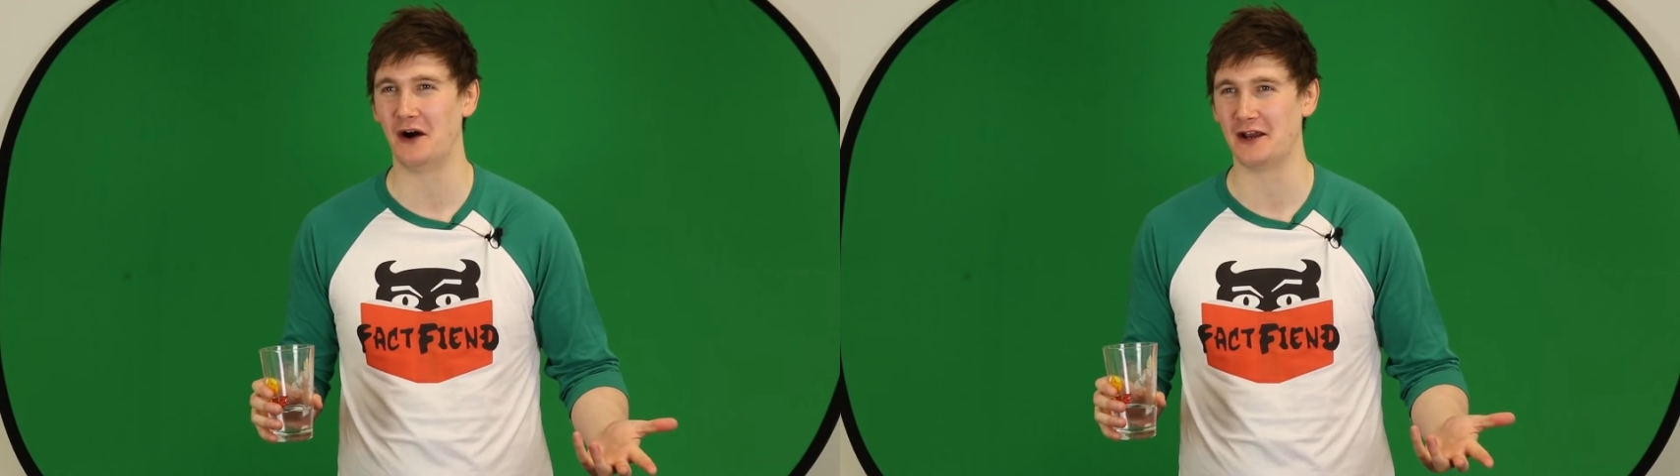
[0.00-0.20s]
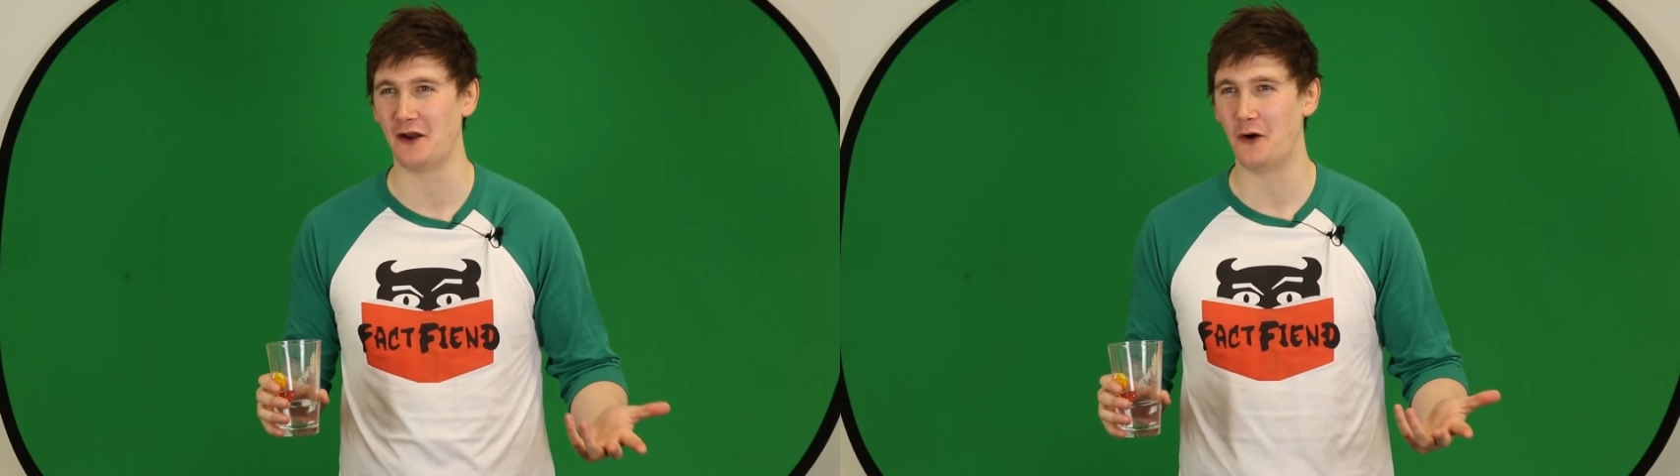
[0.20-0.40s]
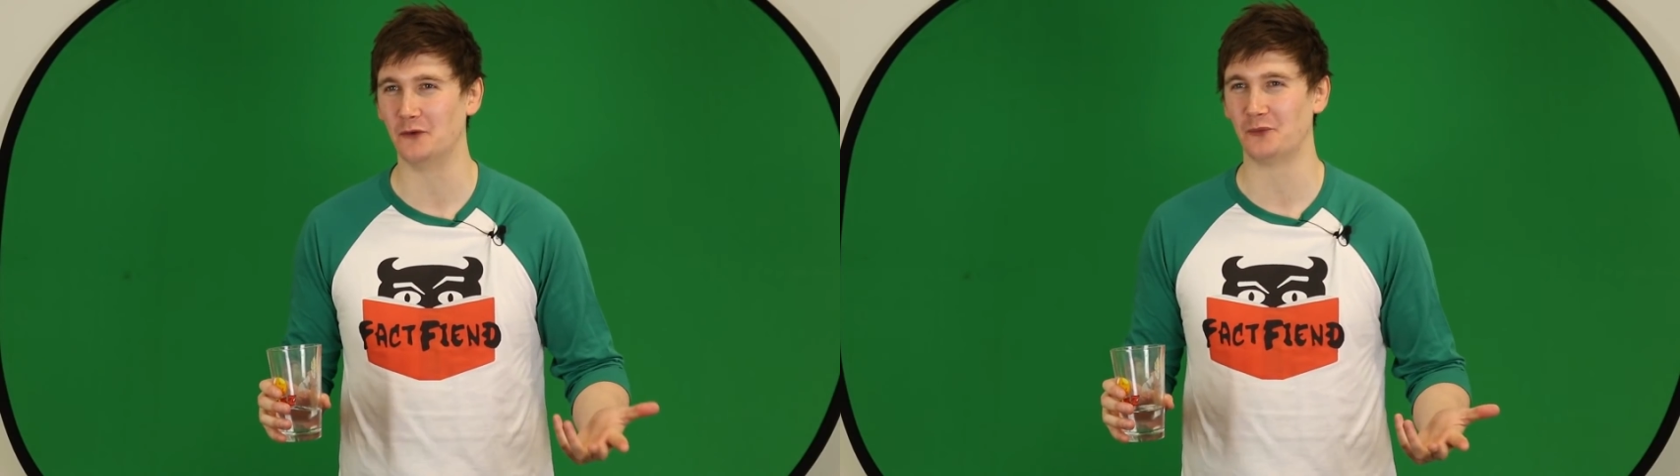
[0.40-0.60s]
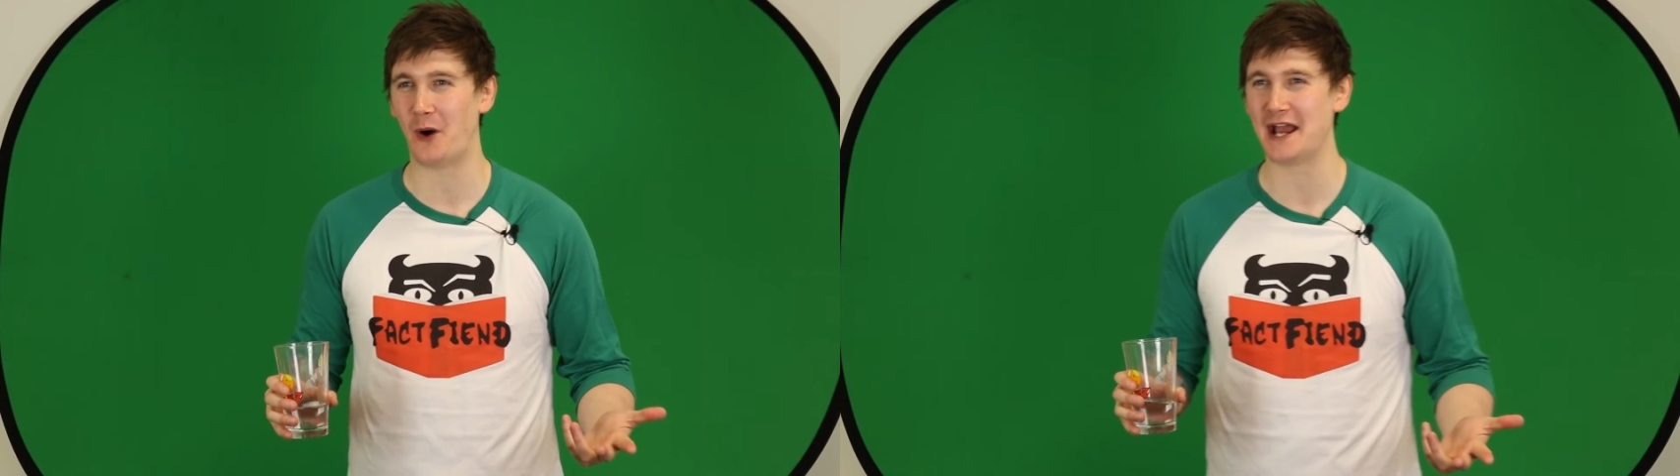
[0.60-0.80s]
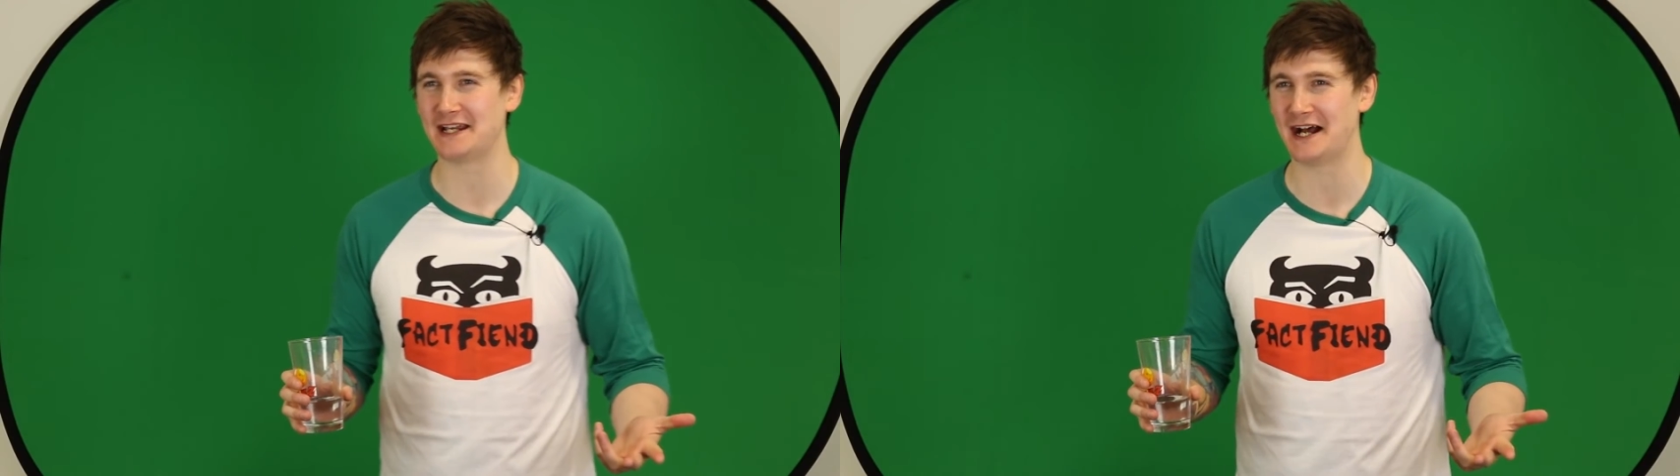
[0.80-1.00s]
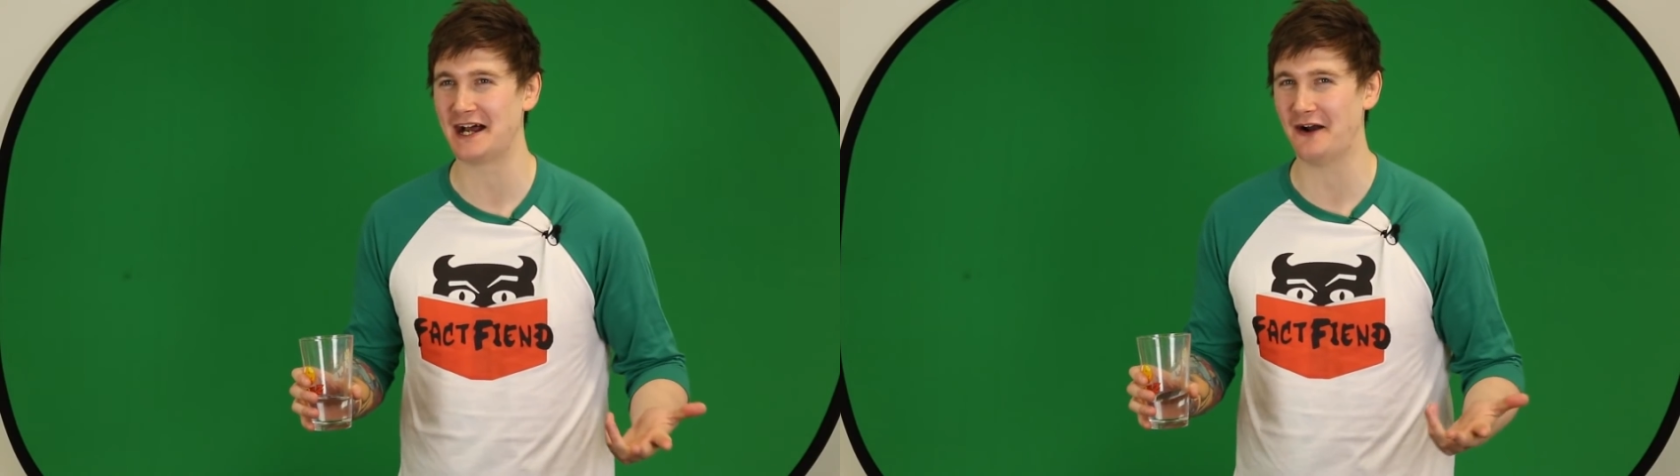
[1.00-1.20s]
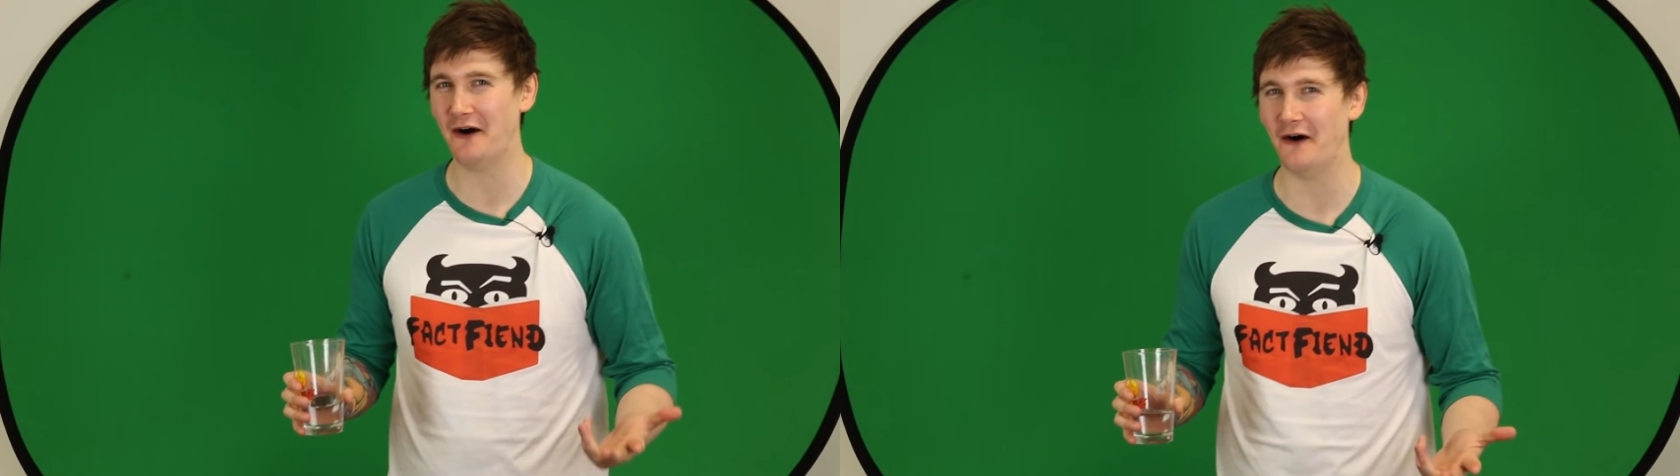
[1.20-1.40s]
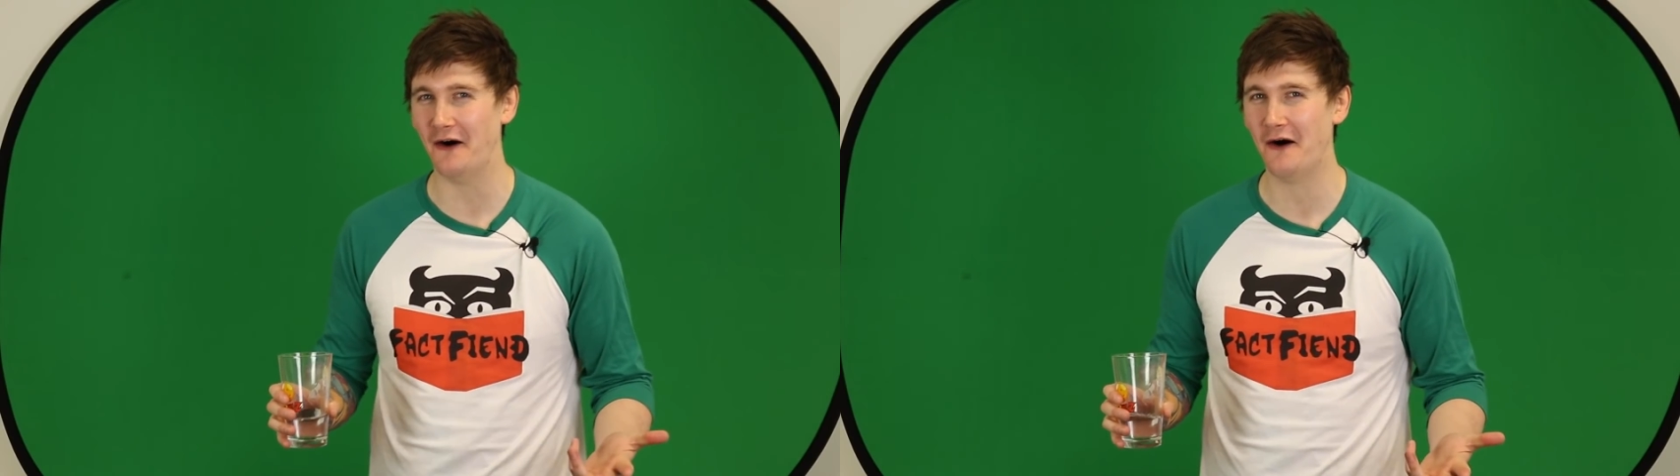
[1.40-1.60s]
like an old white guy
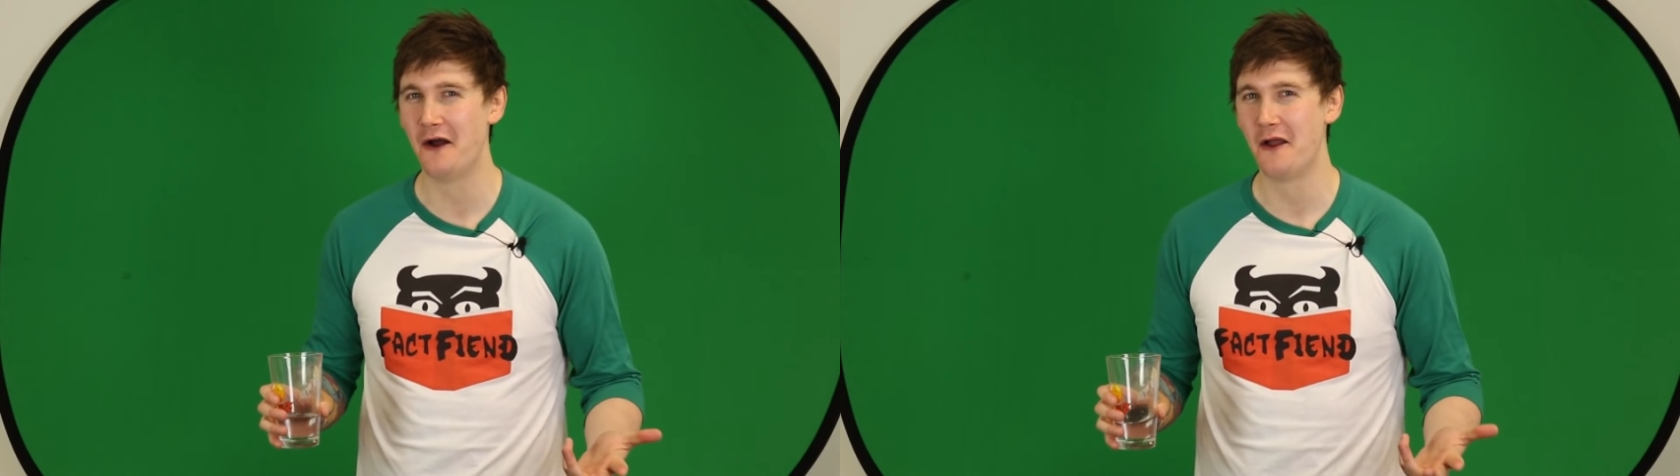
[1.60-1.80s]
or